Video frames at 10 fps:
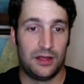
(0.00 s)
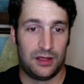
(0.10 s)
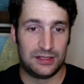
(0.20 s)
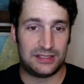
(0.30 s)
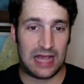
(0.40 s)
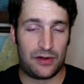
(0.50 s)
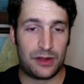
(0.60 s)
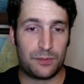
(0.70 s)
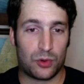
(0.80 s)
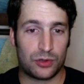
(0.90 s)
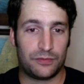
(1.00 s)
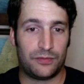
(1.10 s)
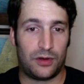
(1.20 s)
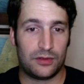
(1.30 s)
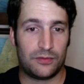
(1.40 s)
Saudi border
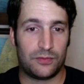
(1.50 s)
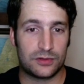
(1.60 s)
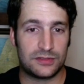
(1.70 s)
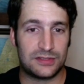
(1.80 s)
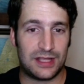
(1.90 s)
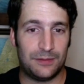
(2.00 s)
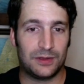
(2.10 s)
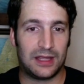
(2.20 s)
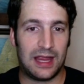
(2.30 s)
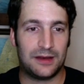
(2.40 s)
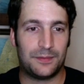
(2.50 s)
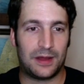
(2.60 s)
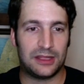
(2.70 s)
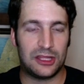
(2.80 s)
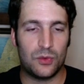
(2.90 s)
forces implicated by
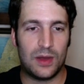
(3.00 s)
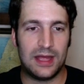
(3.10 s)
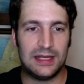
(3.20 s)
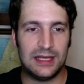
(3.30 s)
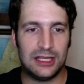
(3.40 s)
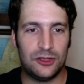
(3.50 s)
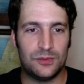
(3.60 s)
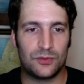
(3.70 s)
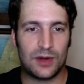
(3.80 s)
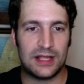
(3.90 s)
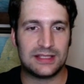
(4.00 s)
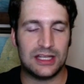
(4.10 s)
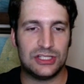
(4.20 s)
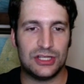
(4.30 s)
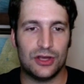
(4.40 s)
the UN and human rights
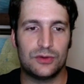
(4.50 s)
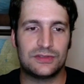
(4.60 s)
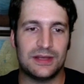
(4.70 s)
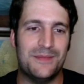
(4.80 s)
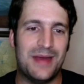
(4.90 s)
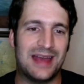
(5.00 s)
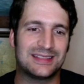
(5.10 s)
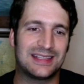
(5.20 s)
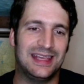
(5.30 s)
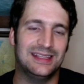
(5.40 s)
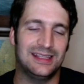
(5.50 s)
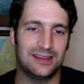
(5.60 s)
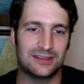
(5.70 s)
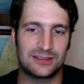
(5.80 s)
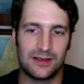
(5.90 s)
NGOs in mass
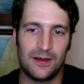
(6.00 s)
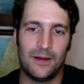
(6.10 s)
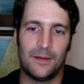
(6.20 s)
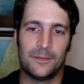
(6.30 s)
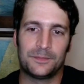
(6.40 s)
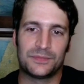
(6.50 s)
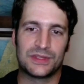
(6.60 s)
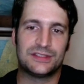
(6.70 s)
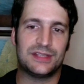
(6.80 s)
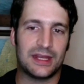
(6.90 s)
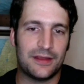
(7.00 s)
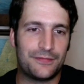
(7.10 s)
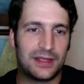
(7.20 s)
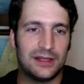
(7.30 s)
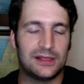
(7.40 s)
killings.
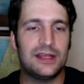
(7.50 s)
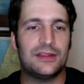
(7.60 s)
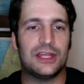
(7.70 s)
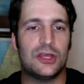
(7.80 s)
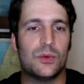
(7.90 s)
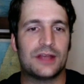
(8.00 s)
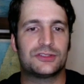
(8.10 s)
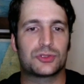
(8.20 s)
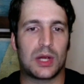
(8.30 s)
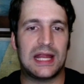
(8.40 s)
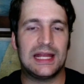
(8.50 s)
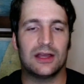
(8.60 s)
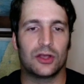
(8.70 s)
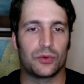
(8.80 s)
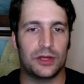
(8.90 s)
Significantly, the U.S. training
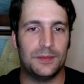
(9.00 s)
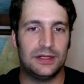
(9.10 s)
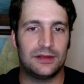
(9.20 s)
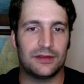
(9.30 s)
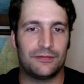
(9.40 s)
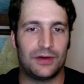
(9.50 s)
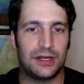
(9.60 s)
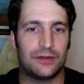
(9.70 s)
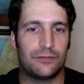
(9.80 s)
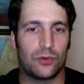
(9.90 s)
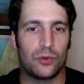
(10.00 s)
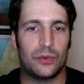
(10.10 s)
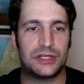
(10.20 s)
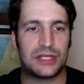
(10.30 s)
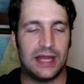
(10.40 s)
agreement, the funding for
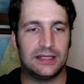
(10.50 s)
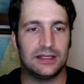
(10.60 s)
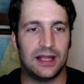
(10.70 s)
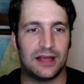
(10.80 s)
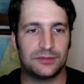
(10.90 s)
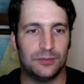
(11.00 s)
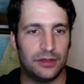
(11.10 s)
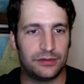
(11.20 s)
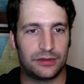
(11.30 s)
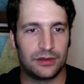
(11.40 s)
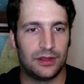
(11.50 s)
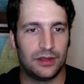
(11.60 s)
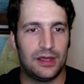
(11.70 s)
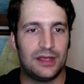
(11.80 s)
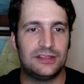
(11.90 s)
which ended last month,
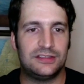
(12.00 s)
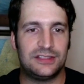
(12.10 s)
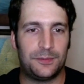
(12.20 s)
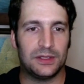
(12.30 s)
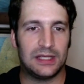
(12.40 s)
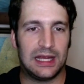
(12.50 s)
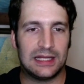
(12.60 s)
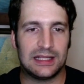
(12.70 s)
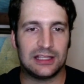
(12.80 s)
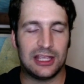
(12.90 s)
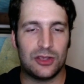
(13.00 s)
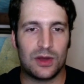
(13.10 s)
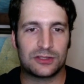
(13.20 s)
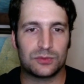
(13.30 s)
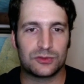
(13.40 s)
stipulated that the
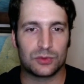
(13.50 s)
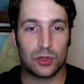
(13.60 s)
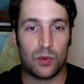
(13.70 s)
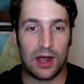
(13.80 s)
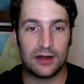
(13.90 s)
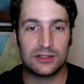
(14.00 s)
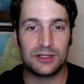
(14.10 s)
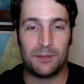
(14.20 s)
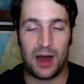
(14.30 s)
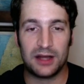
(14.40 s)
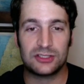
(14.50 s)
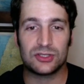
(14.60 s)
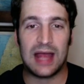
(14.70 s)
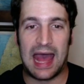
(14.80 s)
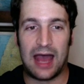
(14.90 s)
U.S. was required to
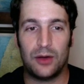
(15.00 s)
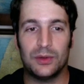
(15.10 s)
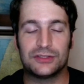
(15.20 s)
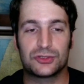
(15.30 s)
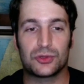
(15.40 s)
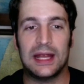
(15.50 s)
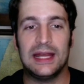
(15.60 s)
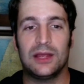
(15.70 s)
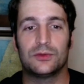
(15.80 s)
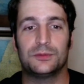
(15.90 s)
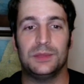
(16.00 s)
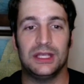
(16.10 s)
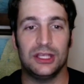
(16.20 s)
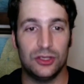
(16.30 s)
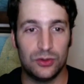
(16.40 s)
monitor how its training was
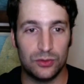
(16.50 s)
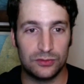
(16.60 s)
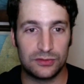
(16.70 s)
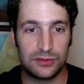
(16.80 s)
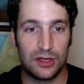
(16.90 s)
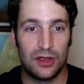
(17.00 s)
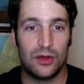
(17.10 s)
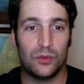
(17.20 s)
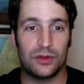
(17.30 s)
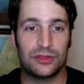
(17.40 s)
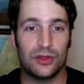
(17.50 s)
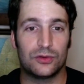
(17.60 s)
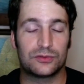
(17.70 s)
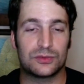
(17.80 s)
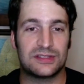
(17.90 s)
being used, with
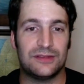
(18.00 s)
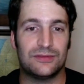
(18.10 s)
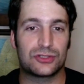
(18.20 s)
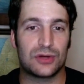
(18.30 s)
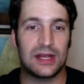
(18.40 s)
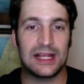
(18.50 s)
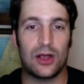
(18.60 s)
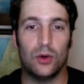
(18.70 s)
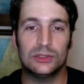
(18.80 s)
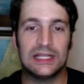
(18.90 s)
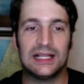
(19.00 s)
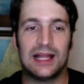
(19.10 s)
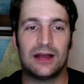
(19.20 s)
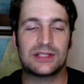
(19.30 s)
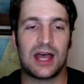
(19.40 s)
those receiving training only
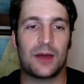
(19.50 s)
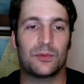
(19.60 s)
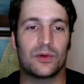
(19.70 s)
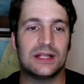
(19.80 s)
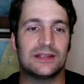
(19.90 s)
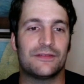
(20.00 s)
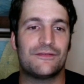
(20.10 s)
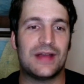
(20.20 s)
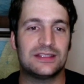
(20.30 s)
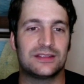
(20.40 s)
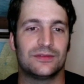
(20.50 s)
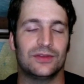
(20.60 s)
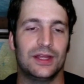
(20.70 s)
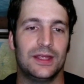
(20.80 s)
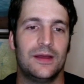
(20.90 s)
allowed to operate
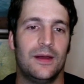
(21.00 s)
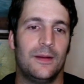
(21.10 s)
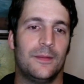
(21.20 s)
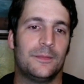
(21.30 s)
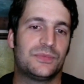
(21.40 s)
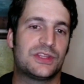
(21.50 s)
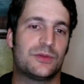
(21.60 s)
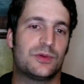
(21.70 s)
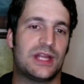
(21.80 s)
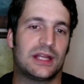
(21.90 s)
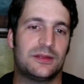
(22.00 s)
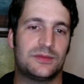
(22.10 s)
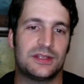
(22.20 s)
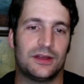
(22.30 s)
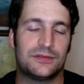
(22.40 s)
defensively to protect
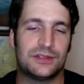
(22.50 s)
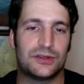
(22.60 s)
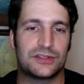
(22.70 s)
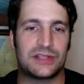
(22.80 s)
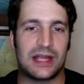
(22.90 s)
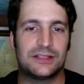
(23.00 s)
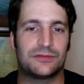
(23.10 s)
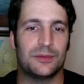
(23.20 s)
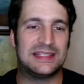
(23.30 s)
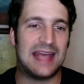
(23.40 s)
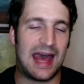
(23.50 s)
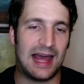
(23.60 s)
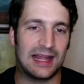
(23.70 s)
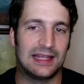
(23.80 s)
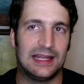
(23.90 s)
themselves and their sites from
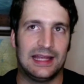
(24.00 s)
attack.